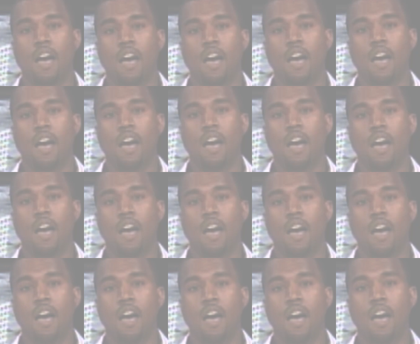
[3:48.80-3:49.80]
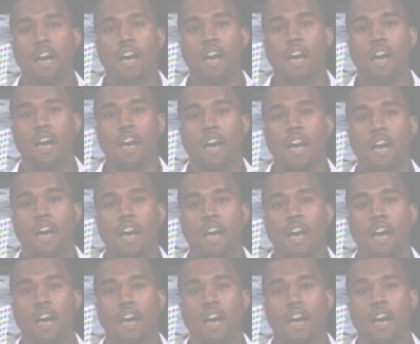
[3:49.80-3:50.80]

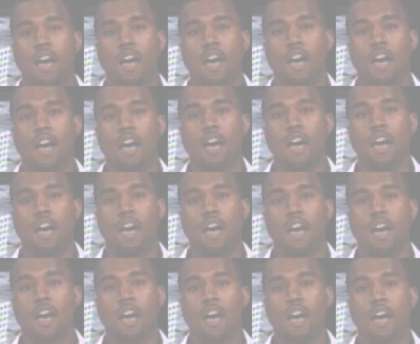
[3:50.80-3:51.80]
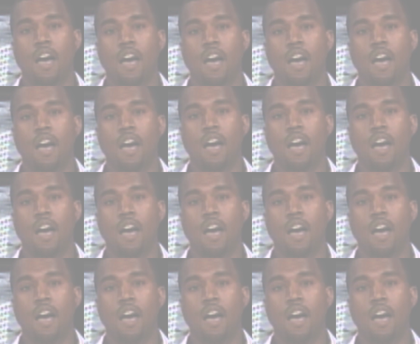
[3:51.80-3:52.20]
This person isn't speaking.